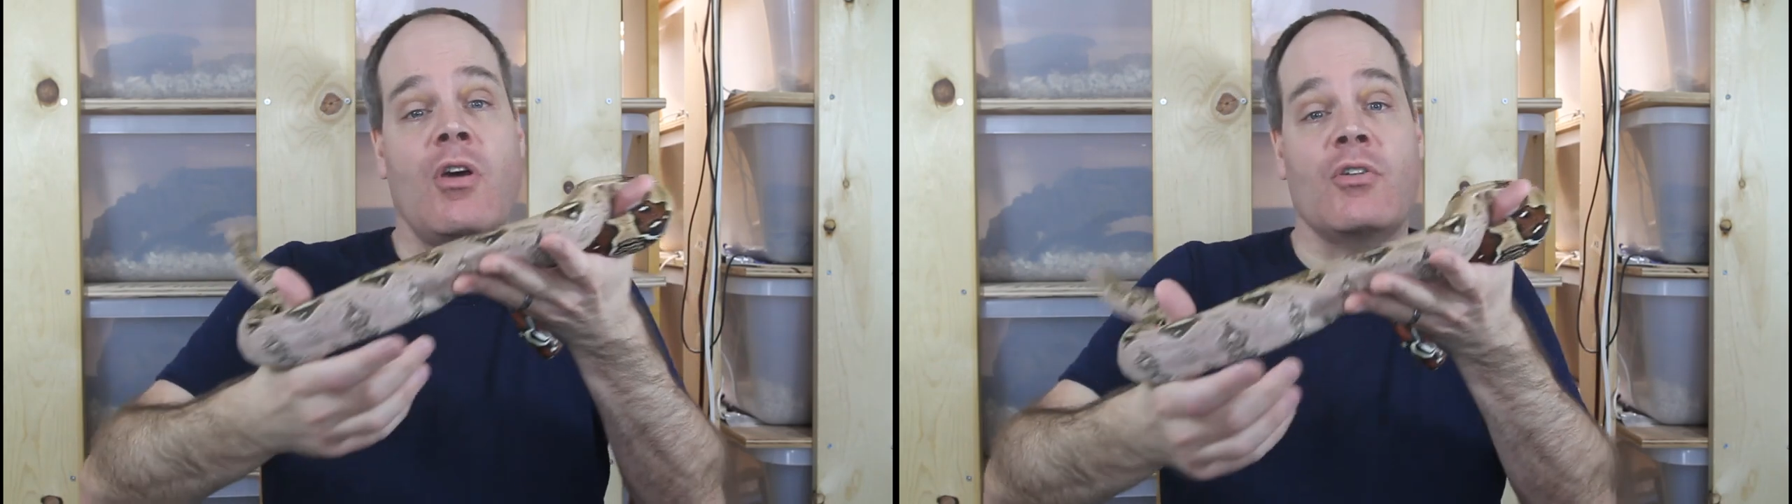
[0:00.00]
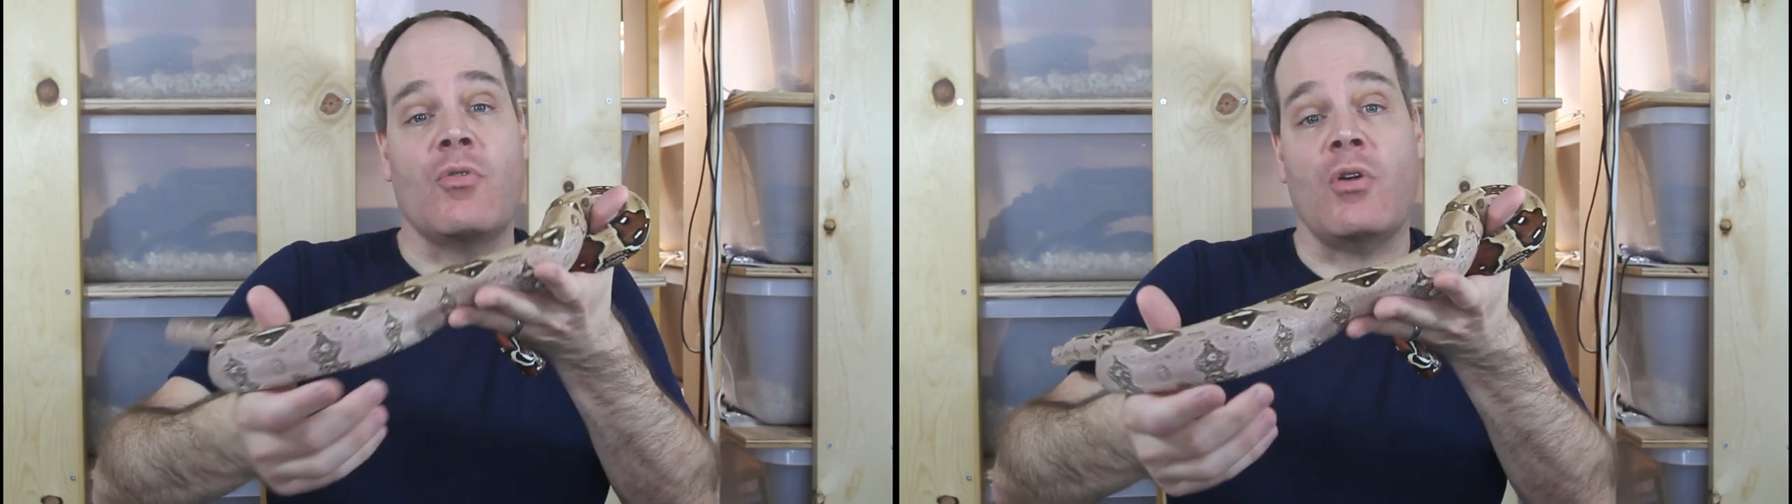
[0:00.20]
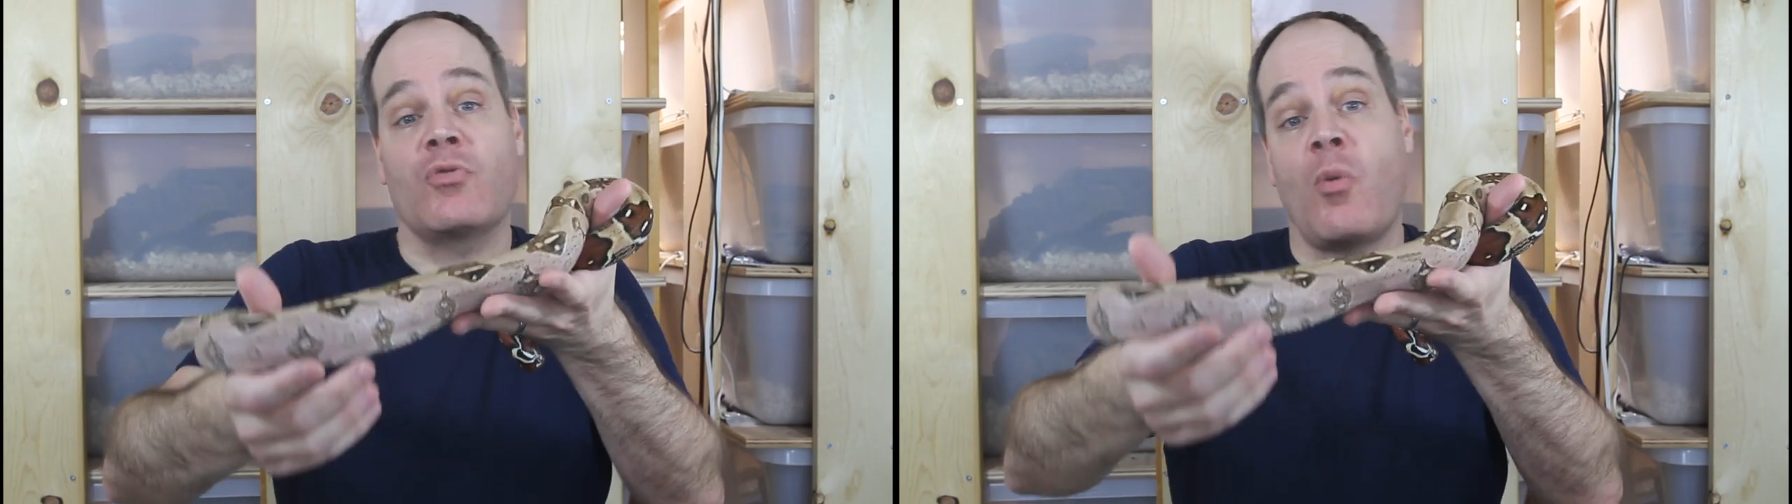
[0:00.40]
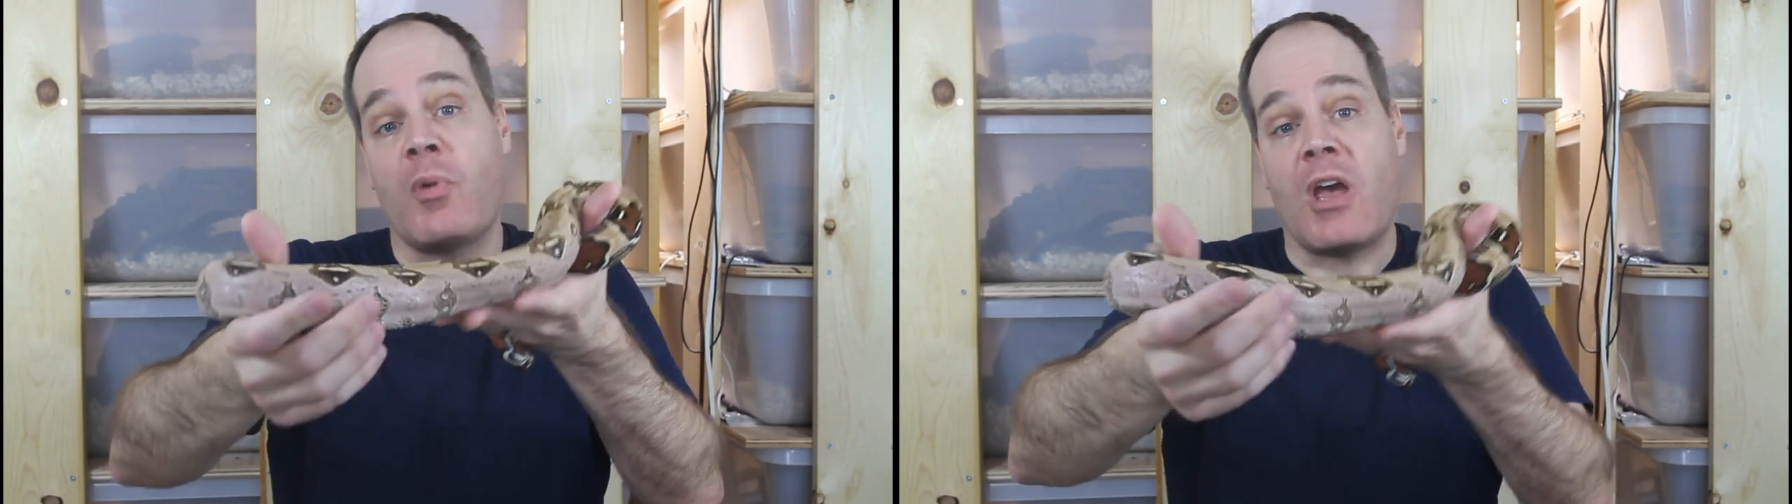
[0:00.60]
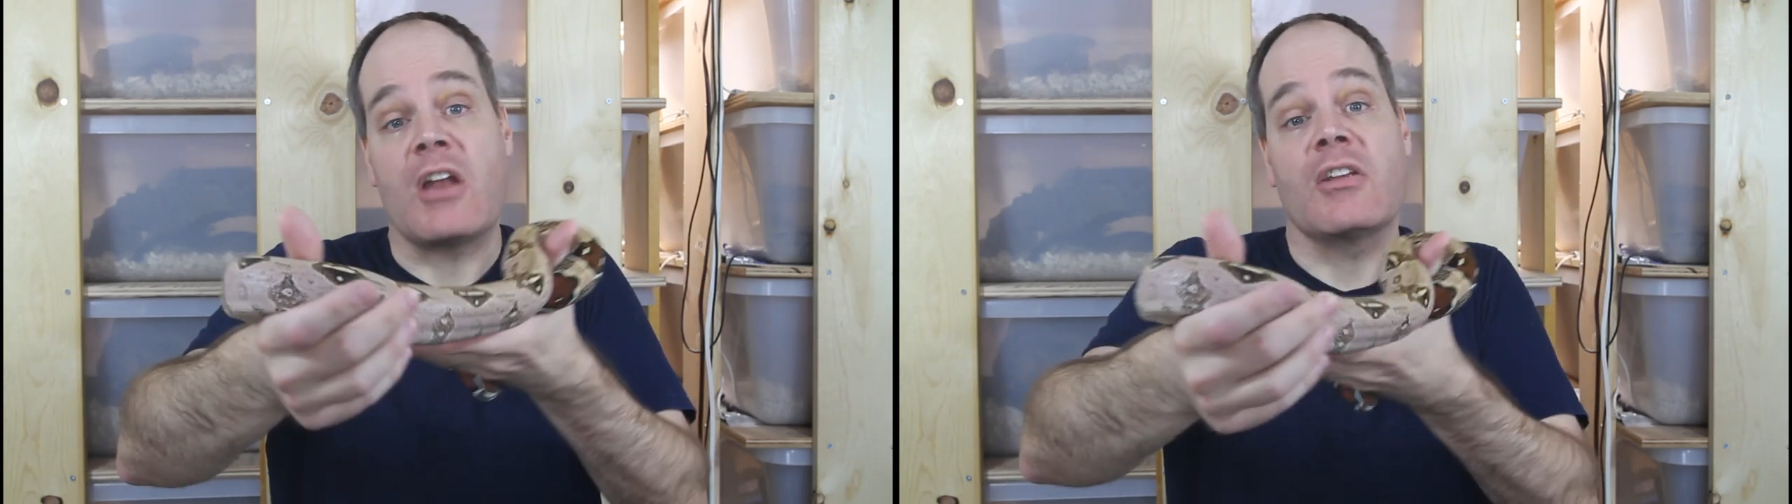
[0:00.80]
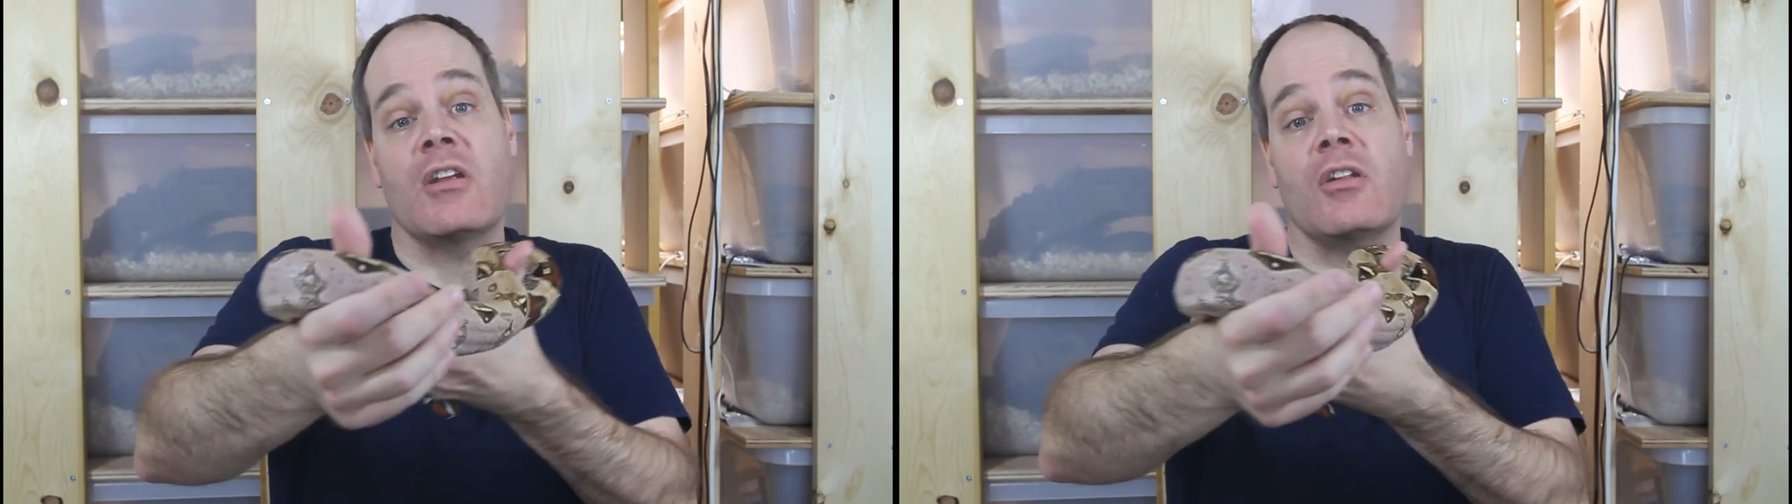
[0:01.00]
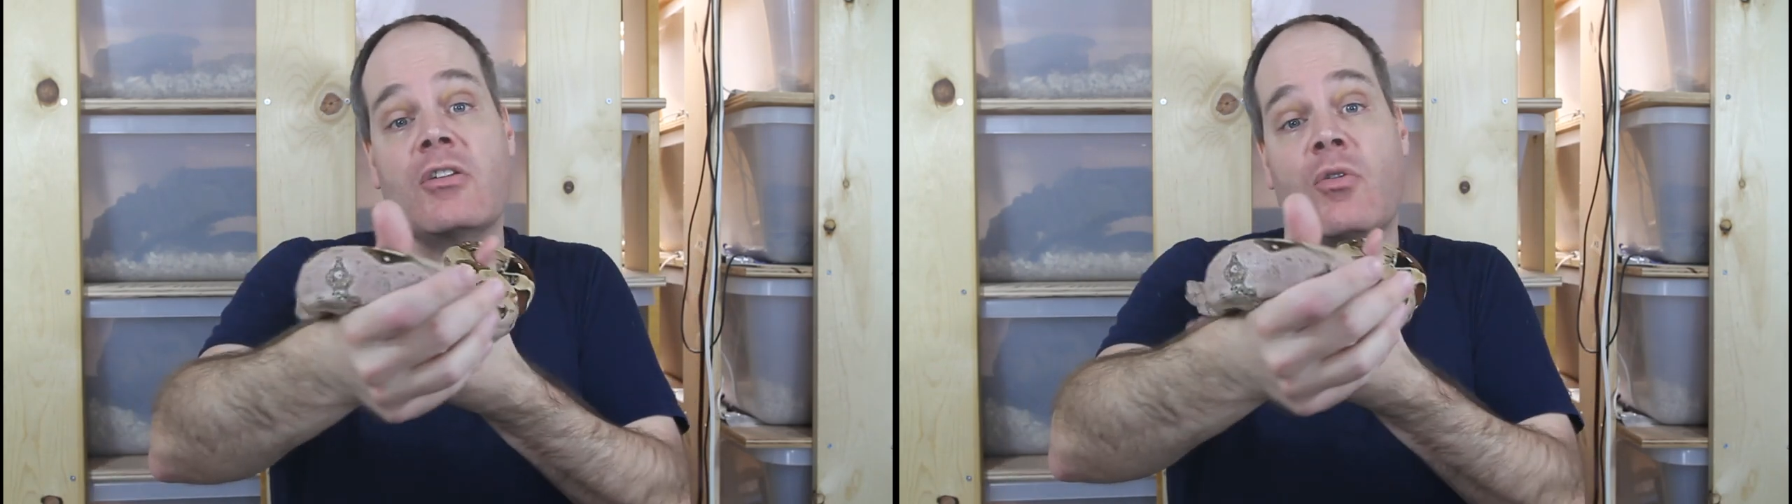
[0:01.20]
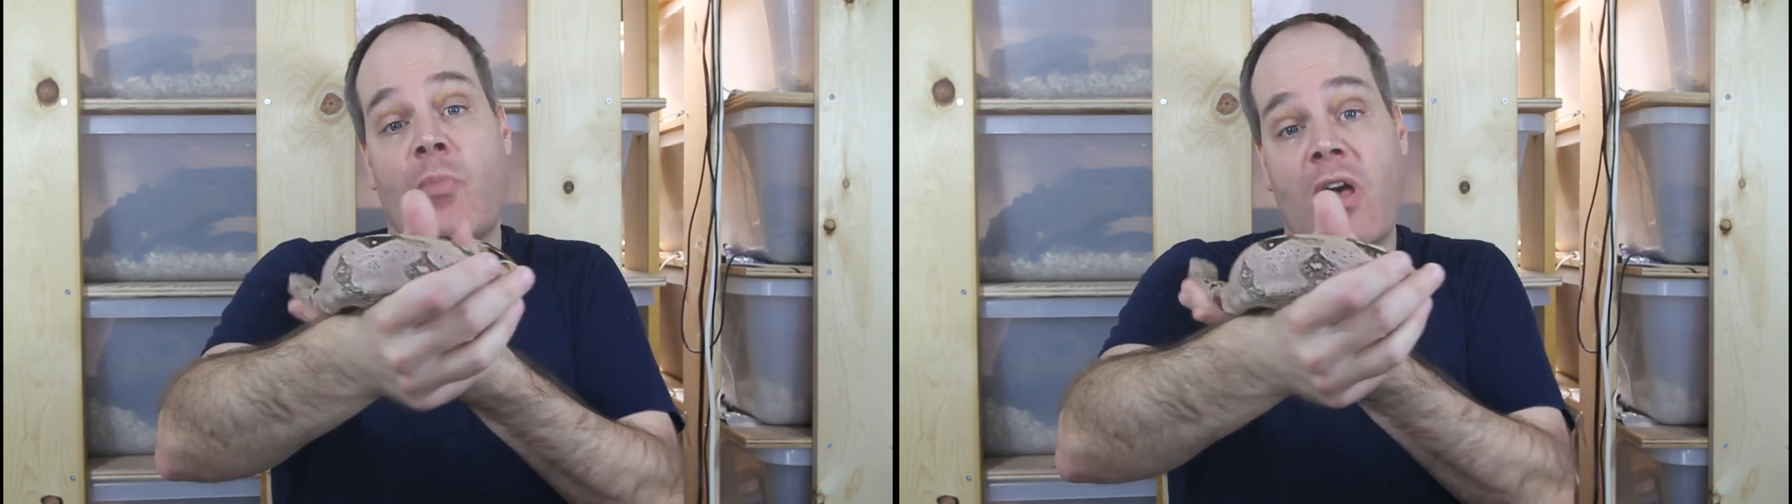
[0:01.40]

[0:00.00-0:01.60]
You know, I was hoping I'd get, you know,